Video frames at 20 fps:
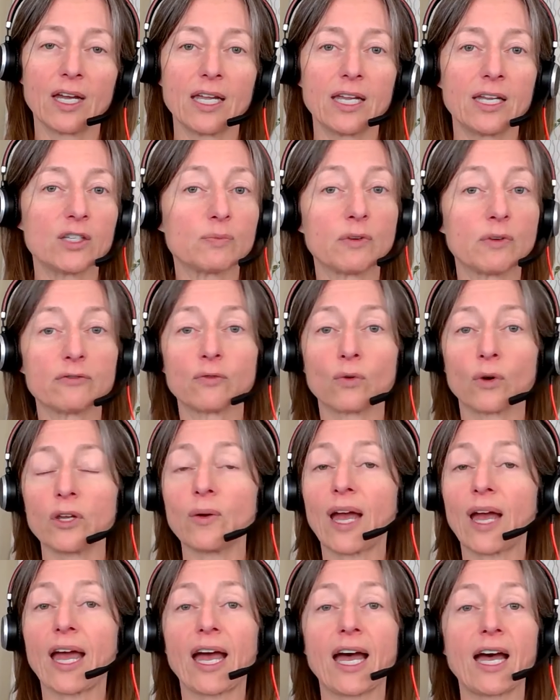is before
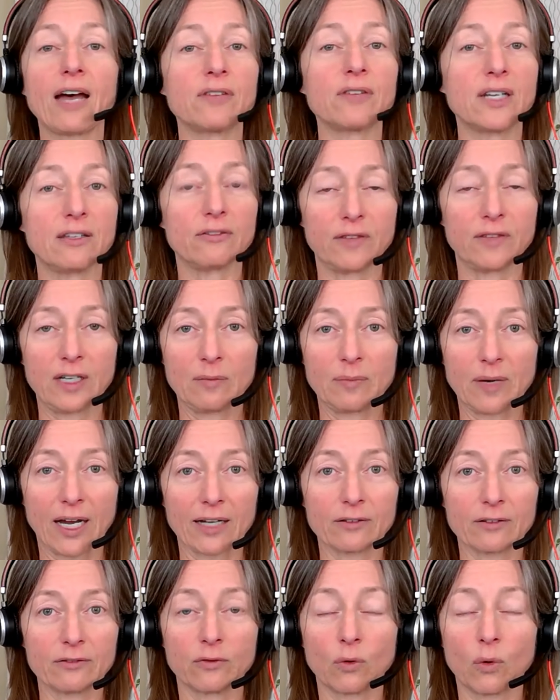you have any
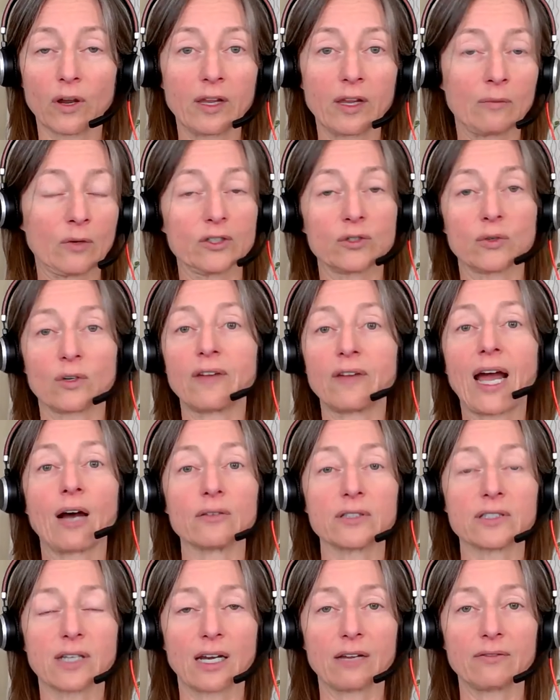feedback for them or sort of
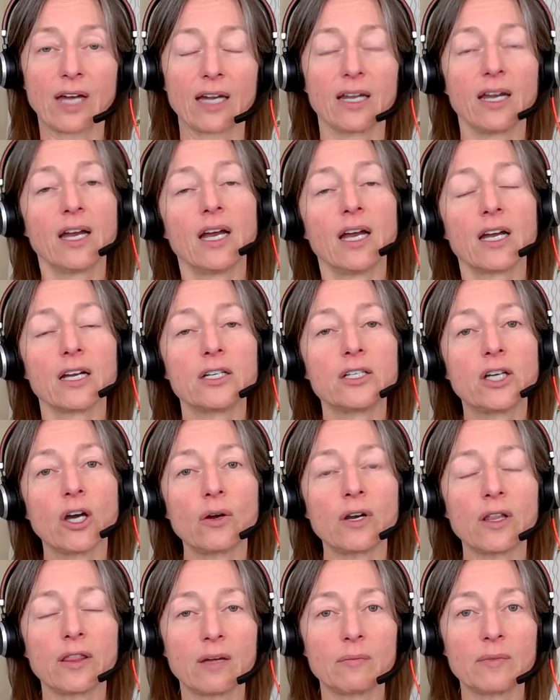outside of that,
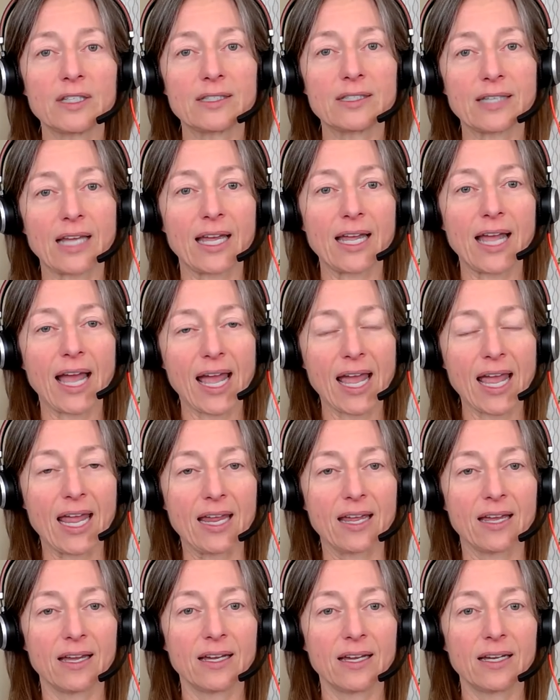go to them and say,
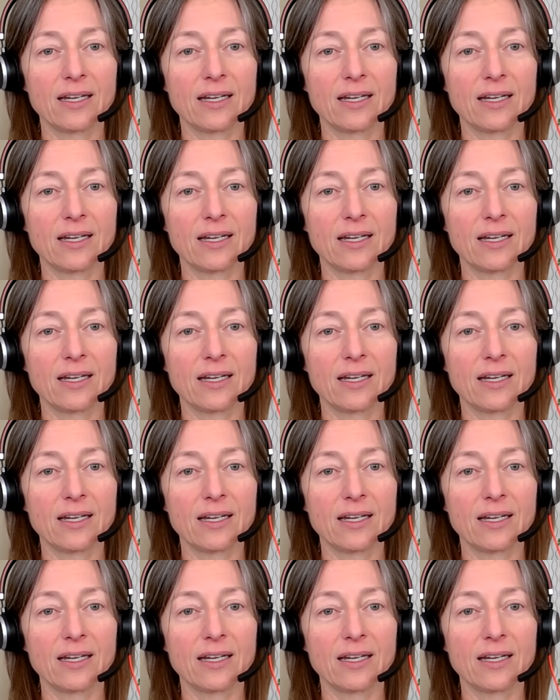hey,